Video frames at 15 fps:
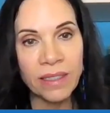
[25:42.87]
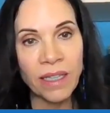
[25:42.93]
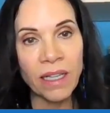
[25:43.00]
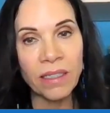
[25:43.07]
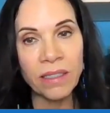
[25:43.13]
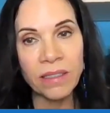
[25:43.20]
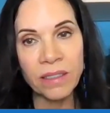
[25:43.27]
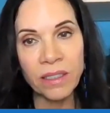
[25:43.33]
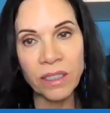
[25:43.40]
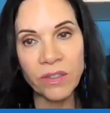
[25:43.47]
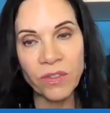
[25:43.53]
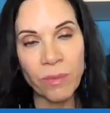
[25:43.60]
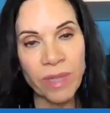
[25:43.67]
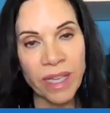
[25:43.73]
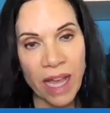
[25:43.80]
It's not
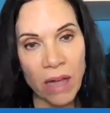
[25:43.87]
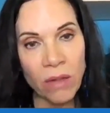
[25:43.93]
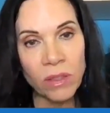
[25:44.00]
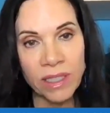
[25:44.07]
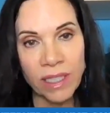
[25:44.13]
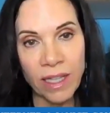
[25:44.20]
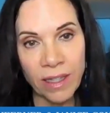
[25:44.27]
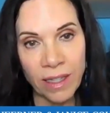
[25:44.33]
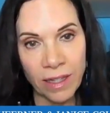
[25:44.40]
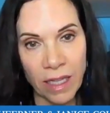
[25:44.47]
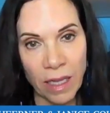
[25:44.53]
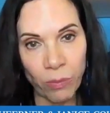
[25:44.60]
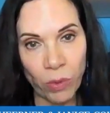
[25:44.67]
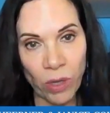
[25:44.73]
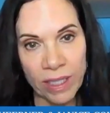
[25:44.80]
just from the outside that
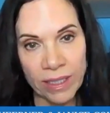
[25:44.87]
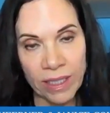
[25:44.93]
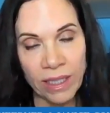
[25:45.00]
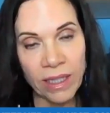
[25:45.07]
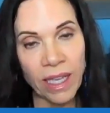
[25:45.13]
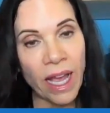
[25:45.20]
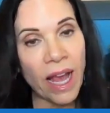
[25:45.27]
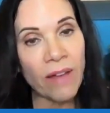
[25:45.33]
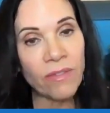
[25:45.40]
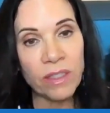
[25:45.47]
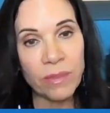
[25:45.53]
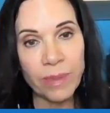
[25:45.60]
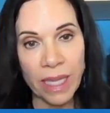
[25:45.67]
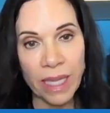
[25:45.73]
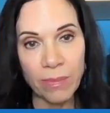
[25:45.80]
they appraise it. They have
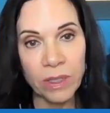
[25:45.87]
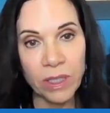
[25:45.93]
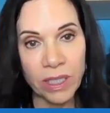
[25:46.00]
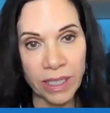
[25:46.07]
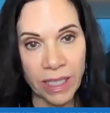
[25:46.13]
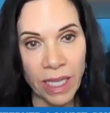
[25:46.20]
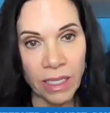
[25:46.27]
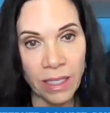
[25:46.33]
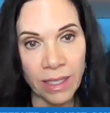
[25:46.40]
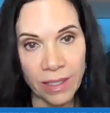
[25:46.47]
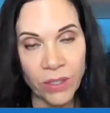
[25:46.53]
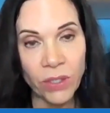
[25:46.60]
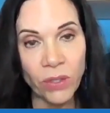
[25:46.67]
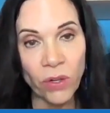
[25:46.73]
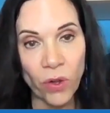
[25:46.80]
to be able to get
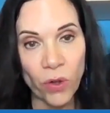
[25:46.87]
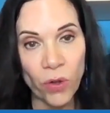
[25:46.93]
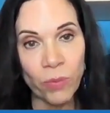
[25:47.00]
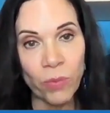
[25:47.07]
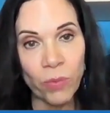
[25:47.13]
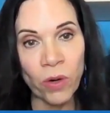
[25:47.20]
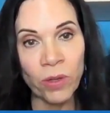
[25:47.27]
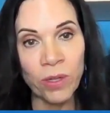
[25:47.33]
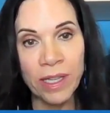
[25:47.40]
into your home